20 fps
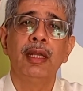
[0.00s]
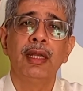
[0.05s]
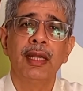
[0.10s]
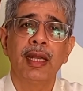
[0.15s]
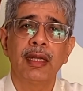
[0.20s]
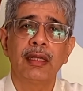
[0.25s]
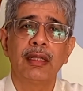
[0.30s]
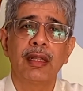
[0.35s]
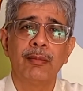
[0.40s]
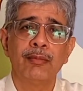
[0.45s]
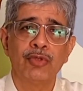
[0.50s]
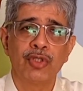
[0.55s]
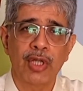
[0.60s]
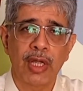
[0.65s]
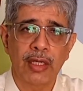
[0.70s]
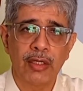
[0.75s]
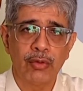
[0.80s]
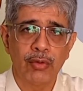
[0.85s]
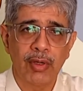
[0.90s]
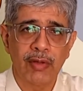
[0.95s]
Let them
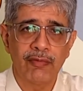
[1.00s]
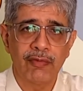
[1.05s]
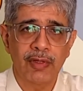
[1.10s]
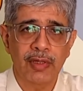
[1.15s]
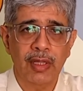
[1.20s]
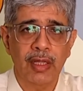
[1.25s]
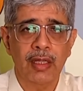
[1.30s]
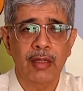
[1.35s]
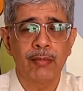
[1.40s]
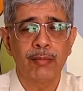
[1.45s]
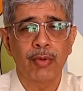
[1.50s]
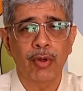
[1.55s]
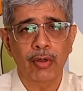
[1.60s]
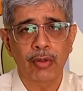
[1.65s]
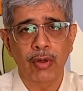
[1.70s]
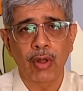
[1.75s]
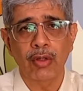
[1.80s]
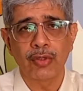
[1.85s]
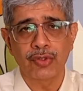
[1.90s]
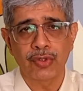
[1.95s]
tell you everything and
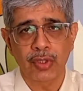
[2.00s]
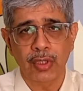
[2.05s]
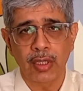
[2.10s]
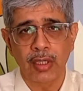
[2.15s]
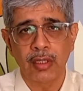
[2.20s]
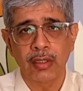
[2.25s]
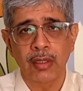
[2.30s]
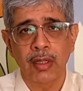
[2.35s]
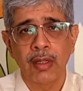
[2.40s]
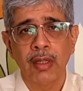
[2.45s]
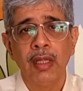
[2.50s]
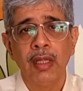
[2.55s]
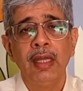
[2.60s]
prognosticate.